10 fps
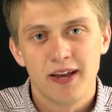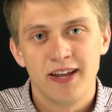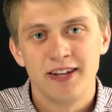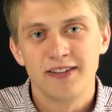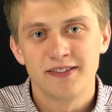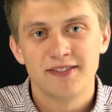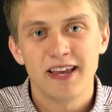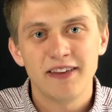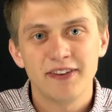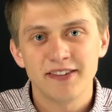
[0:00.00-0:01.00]
and his
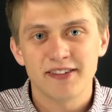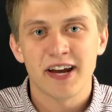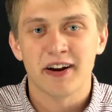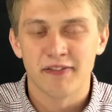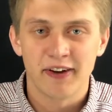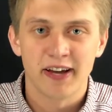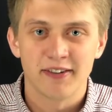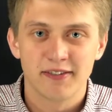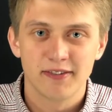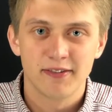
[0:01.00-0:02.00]
saving
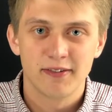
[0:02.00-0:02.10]
sacrifice,